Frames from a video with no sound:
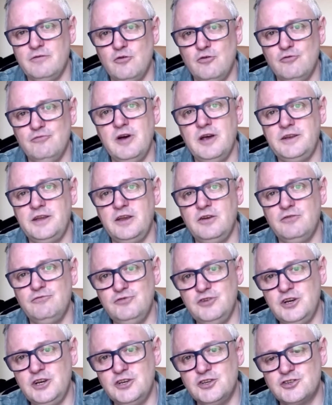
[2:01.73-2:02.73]
already
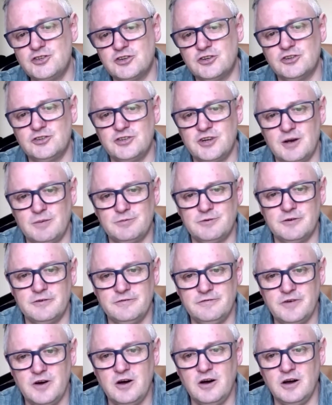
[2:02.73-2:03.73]
reached chapter
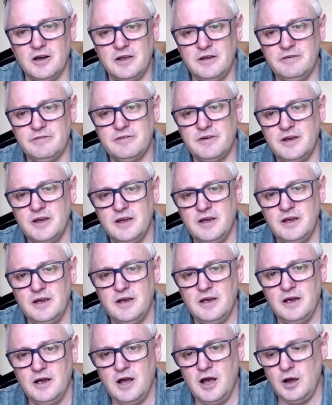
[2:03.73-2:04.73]
5,
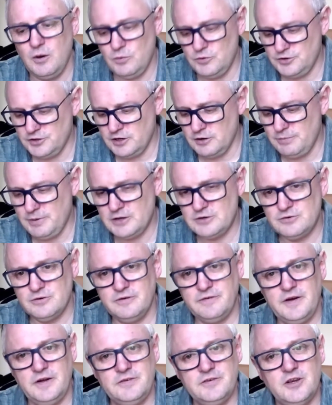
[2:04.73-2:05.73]
I want to go back to a
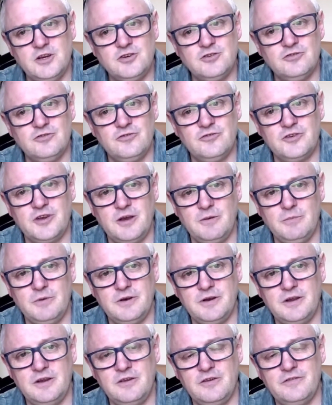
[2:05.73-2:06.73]
foundational statement
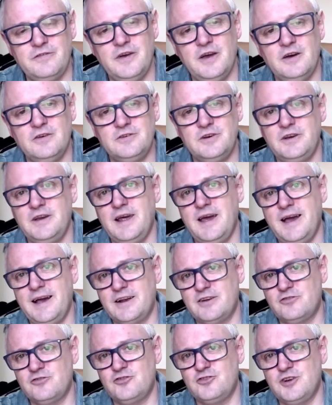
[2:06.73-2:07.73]
that is found in
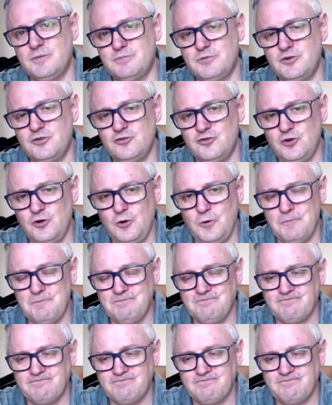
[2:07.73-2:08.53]
Acts chapter 2,